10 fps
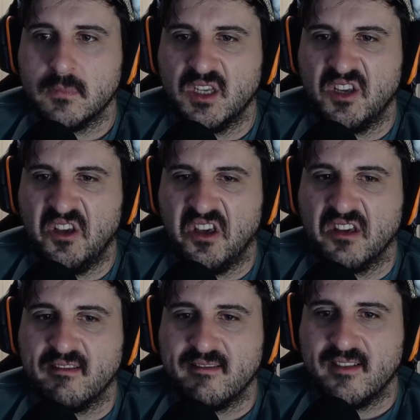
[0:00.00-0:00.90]
Yeah.
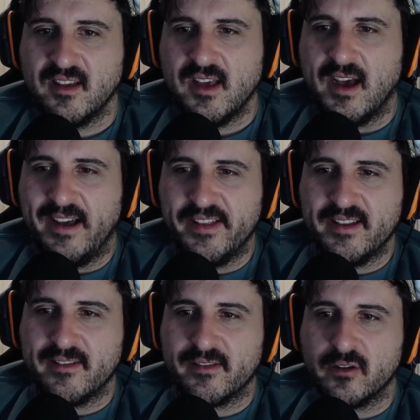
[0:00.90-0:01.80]
I
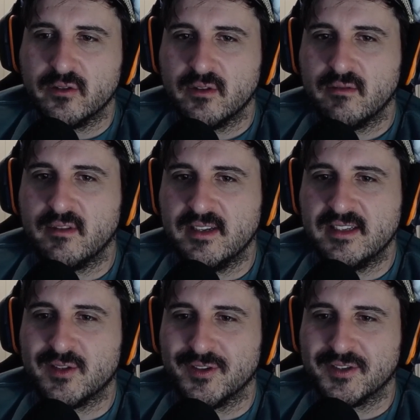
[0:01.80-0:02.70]
think these
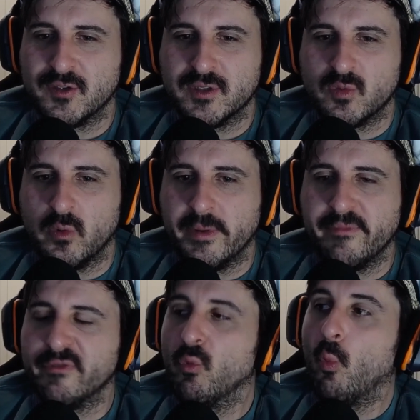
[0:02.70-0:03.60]
sort of sewers would be
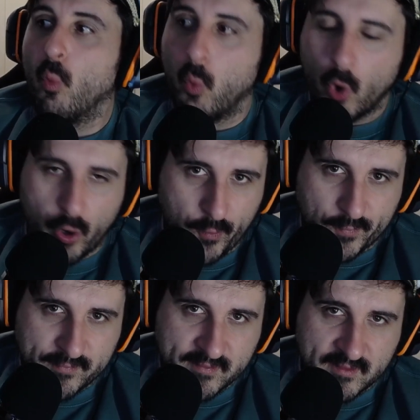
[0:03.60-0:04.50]
even
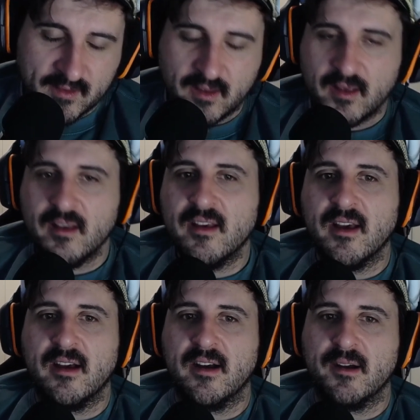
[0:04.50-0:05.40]
worse
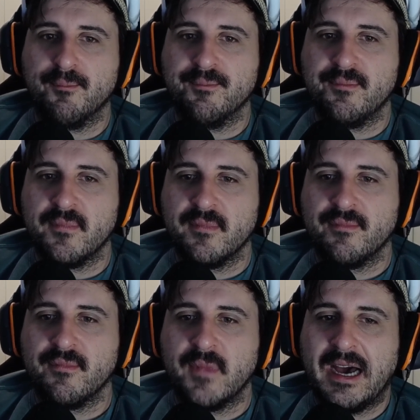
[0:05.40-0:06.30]

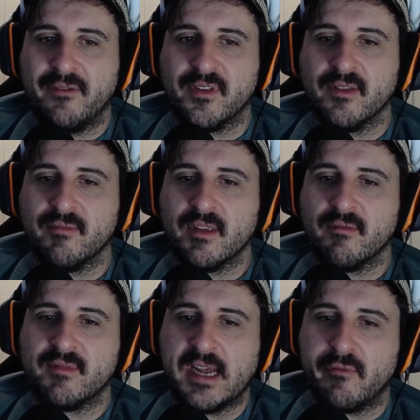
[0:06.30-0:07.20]
after the
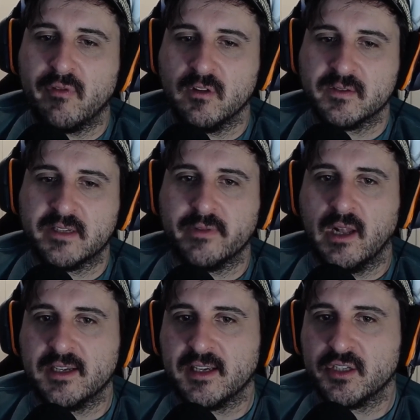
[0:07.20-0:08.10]
downfall of
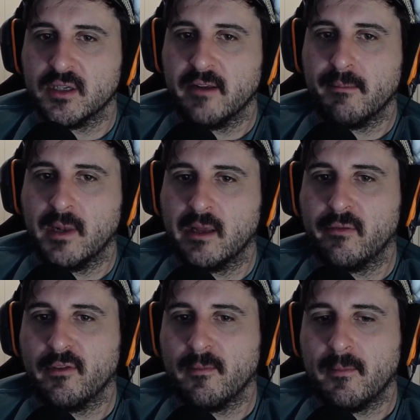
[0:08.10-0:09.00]
civilization, I believe.